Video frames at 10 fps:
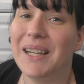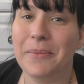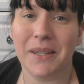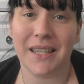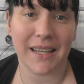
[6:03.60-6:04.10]

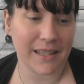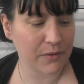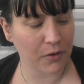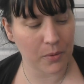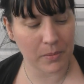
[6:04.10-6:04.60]
lipsticks
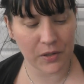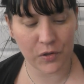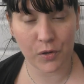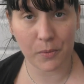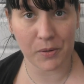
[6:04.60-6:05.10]
from
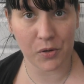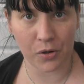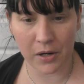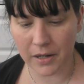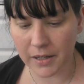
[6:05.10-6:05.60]

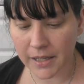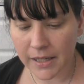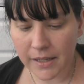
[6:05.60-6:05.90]
Superdrug.